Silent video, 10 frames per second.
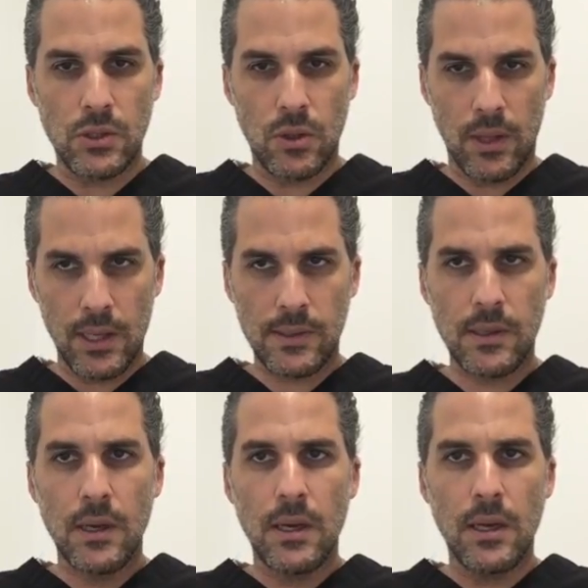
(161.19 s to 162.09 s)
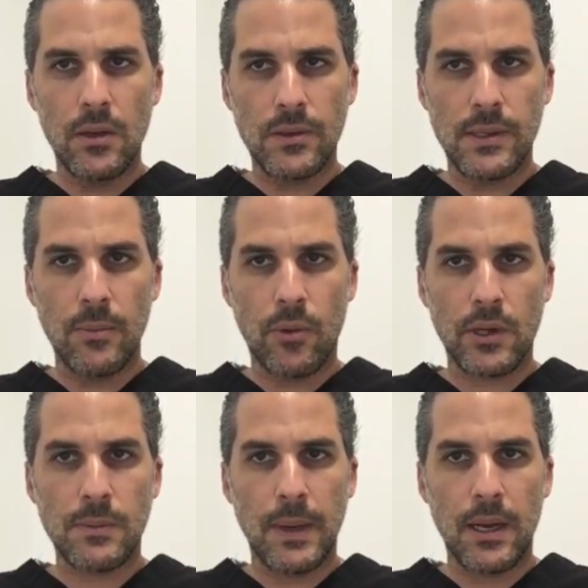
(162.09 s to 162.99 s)
So this in their
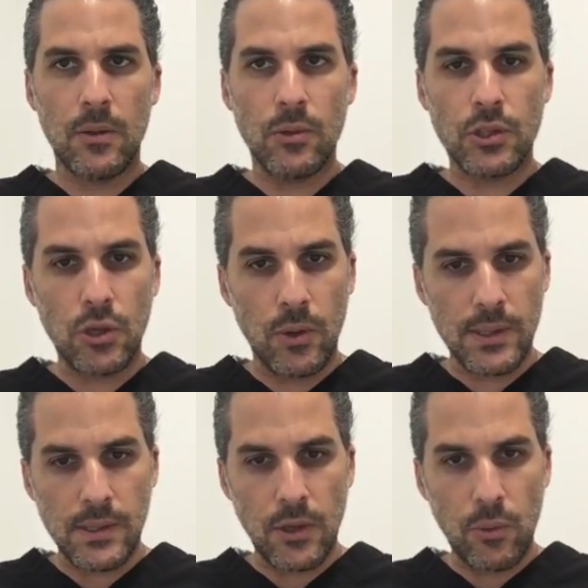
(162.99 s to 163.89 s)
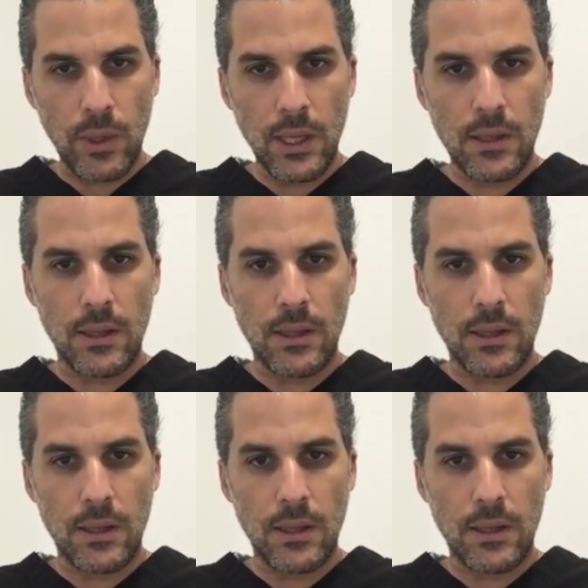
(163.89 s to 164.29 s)
DNWORX panel would show as a green,